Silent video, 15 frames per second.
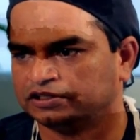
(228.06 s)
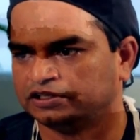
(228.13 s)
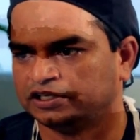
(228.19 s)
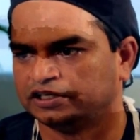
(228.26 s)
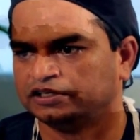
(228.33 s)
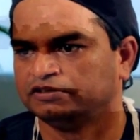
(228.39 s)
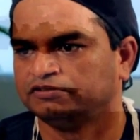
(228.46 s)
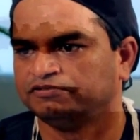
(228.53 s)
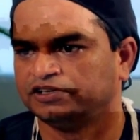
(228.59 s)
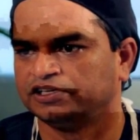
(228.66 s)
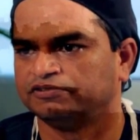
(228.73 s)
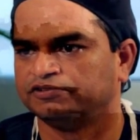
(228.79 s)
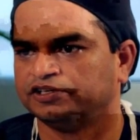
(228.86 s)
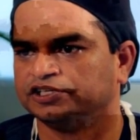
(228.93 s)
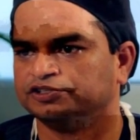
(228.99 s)
here
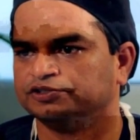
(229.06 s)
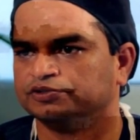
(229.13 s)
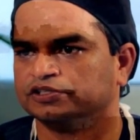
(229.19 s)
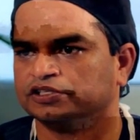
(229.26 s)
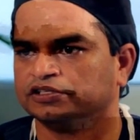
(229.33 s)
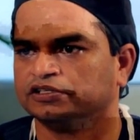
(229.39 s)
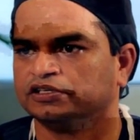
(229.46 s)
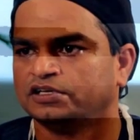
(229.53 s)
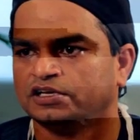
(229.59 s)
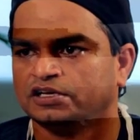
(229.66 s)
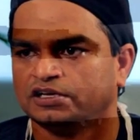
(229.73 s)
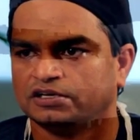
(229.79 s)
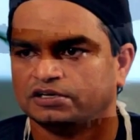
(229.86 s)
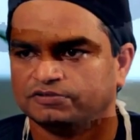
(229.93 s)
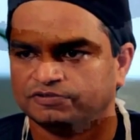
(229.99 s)
where we are using
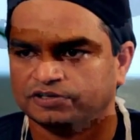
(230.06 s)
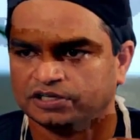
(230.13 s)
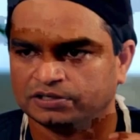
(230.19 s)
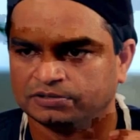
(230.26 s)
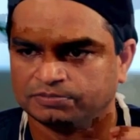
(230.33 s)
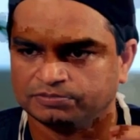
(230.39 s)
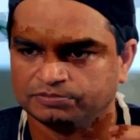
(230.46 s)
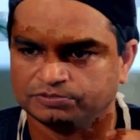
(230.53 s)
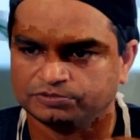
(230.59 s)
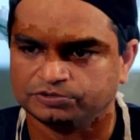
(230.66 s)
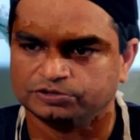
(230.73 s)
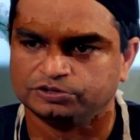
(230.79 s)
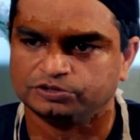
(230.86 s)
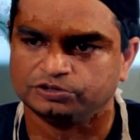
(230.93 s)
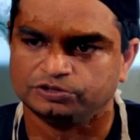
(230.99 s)

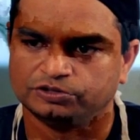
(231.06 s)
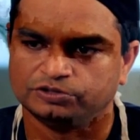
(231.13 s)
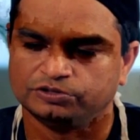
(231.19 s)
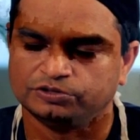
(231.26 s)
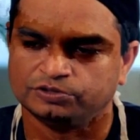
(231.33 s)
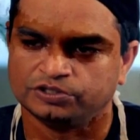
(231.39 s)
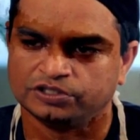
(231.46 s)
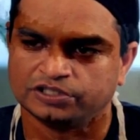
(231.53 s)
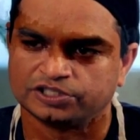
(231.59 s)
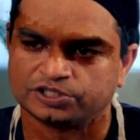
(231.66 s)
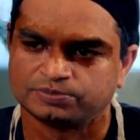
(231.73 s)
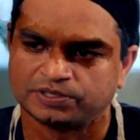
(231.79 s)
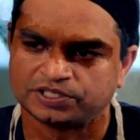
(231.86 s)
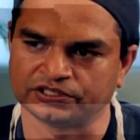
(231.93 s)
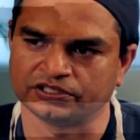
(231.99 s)
a
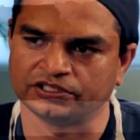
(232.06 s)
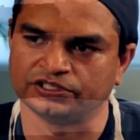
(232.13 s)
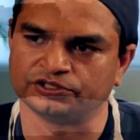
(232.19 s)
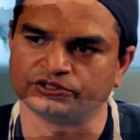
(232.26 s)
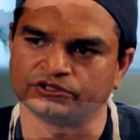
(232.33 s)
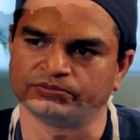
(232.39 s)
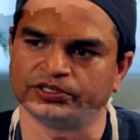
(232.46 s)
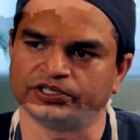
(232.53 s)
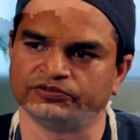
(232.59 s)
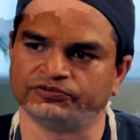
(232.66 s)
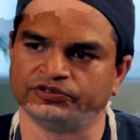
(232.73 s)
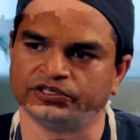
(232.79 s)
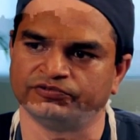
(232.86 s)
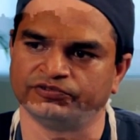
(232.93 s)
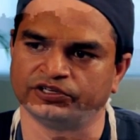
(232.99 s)
special
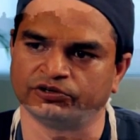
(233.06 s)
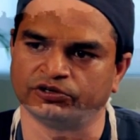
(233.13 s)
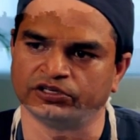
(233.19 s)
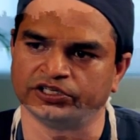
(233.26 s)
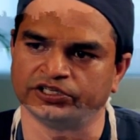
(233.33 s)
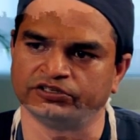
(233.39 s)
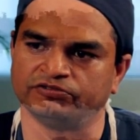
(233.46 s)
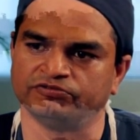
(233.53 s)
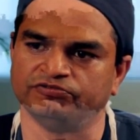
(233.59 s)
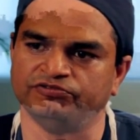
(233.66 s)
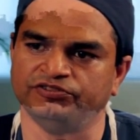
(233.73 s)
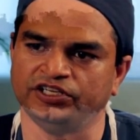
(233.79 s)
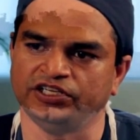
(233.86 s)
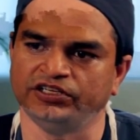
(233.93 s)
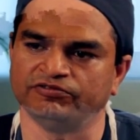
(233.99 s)
instrument. We call it
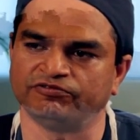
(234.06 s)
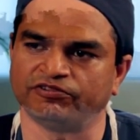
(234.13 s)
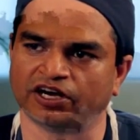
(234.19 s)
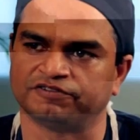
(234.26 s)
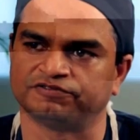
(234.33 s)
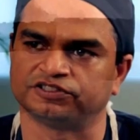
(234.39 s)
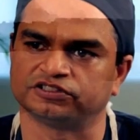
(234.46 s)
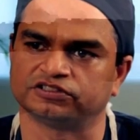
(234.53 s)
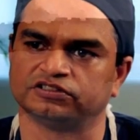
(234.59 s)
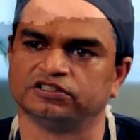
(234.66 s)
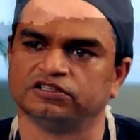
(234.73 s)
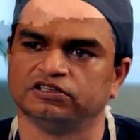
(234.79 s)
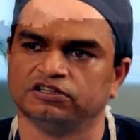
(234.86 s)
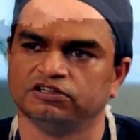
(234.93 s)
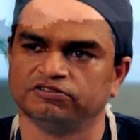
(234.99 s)
WAFT,
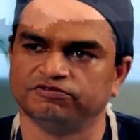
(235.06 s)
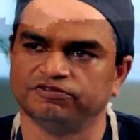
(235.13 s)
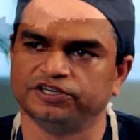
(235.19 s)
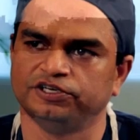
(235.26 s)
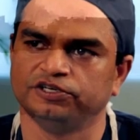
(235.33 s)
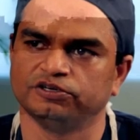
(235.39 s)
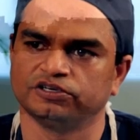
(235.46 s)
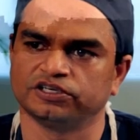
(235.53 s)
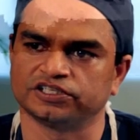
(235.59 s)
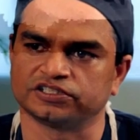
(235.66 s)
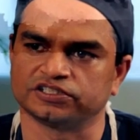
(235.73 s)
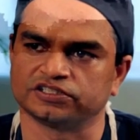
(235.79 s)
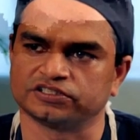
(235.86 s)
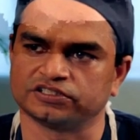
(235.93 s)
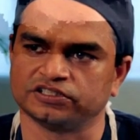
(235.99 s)
video
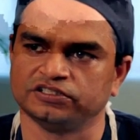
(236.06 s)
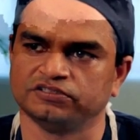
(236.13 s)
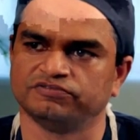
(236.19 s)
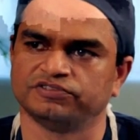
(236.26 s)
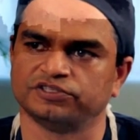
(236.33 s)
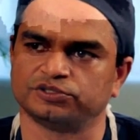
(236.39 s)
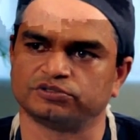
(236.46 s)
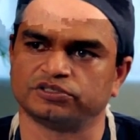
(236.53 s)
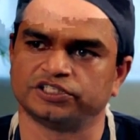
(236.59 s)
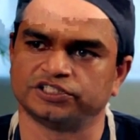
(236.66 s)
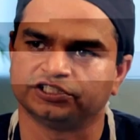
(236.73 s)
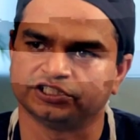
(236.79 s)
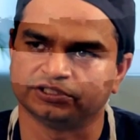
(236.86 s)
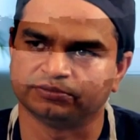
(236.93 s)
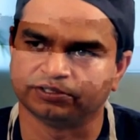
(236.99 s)
assisted
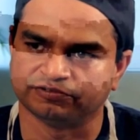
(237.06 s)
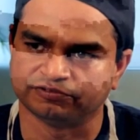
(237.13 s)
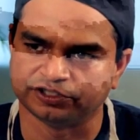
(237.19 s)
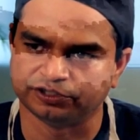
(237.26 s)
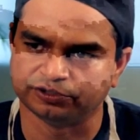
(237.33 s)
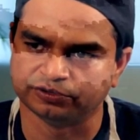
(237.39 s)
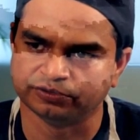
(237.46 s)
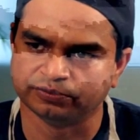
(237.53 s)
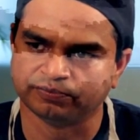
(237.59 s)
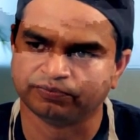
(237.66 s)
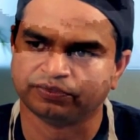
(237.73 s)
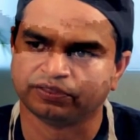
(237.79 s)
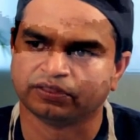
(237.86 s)
fistula treatment. We do